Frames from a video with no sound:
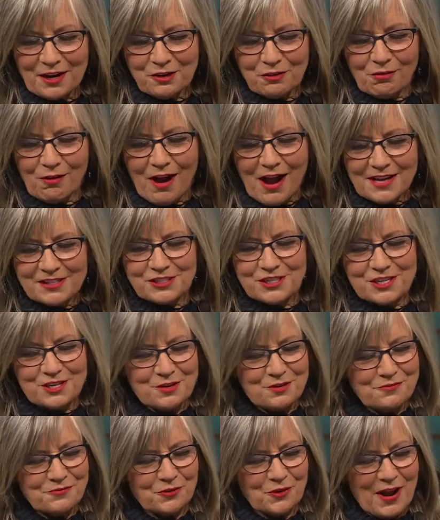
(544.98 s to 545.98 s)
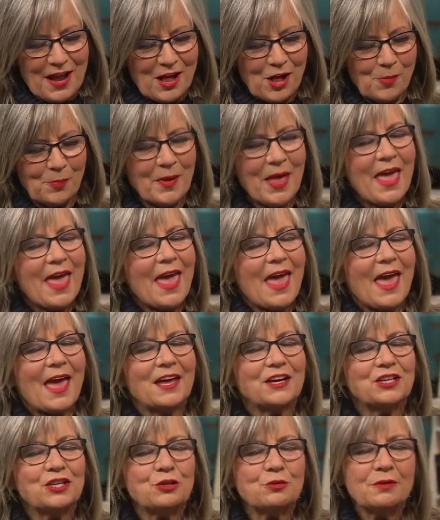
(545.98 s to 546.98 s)
I cried to you for help,
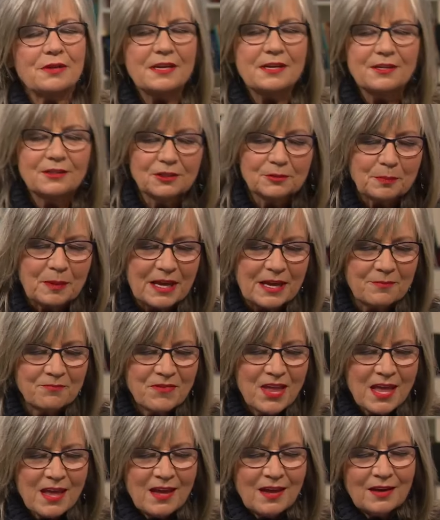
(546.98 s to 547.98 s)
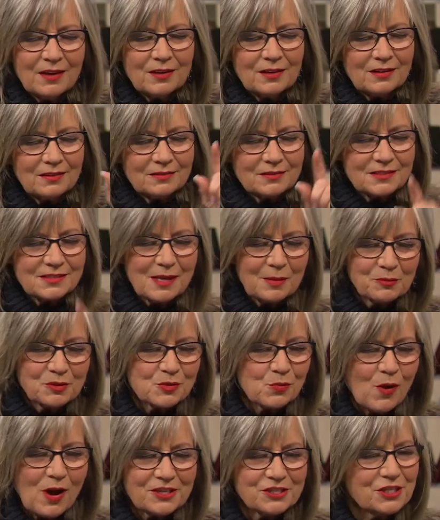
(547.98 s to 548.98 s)
and you healed me.
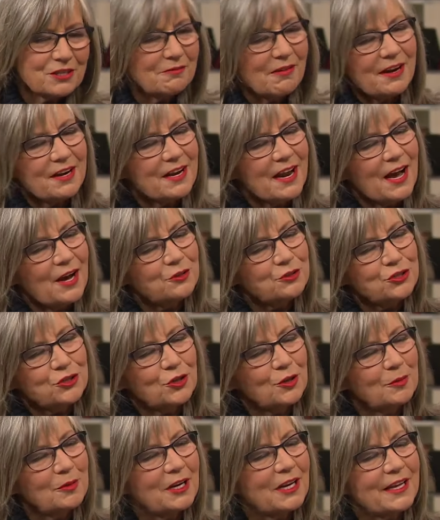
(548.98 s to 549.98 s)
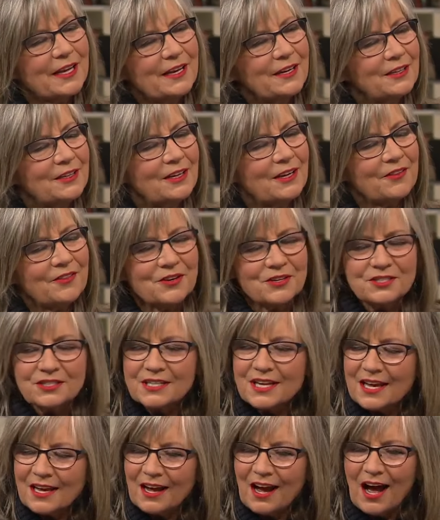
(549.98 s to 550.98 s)
Someone's watching right now, terminally ill, and they're
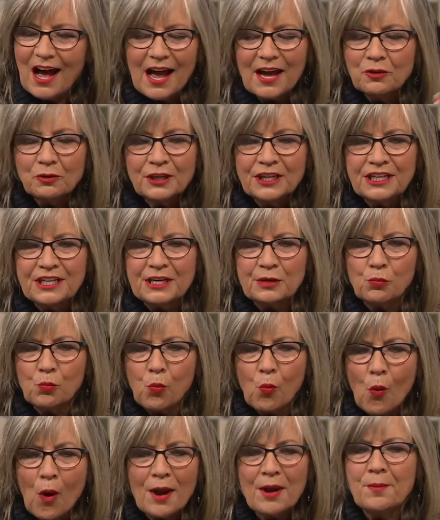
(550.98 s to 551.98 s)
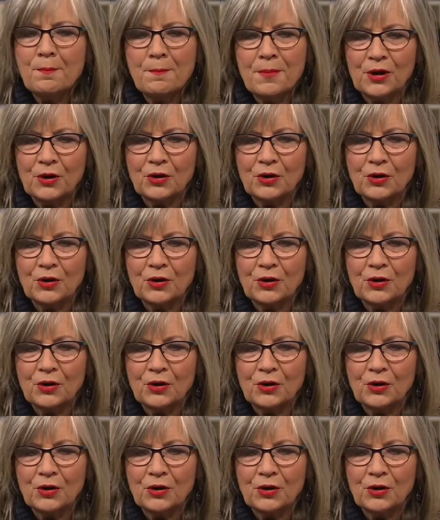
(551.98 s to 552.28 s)
saying, I only need one